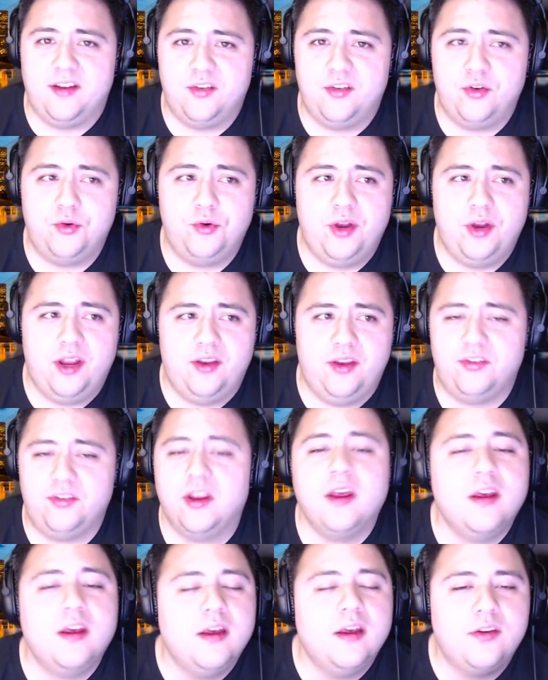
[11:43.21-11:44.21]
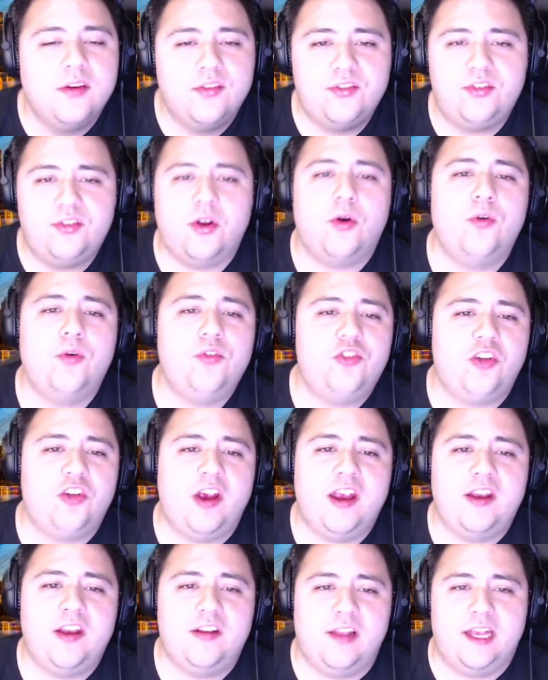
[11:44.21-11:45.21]
The dude is so
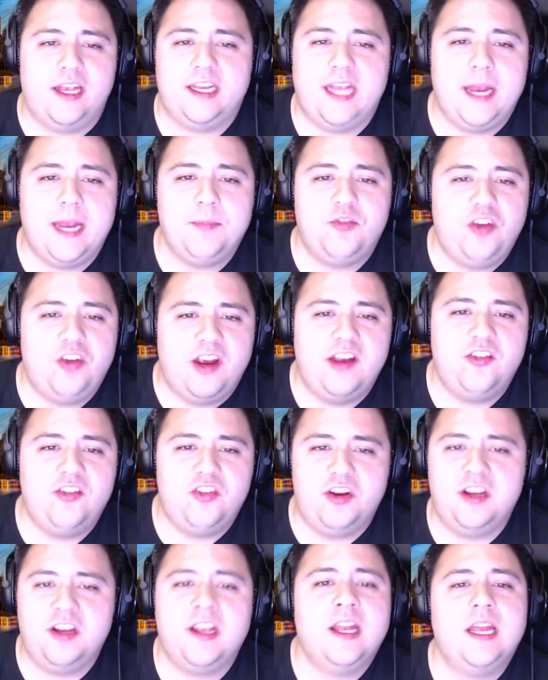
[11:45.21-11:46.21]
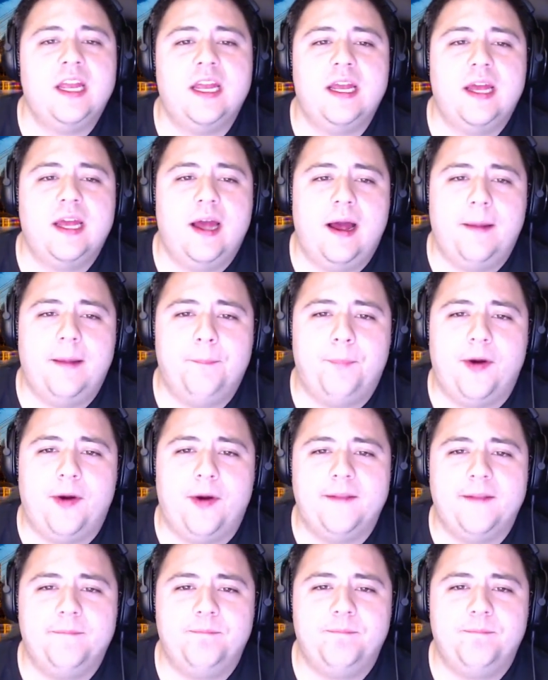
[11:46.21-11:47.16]
game-changing. But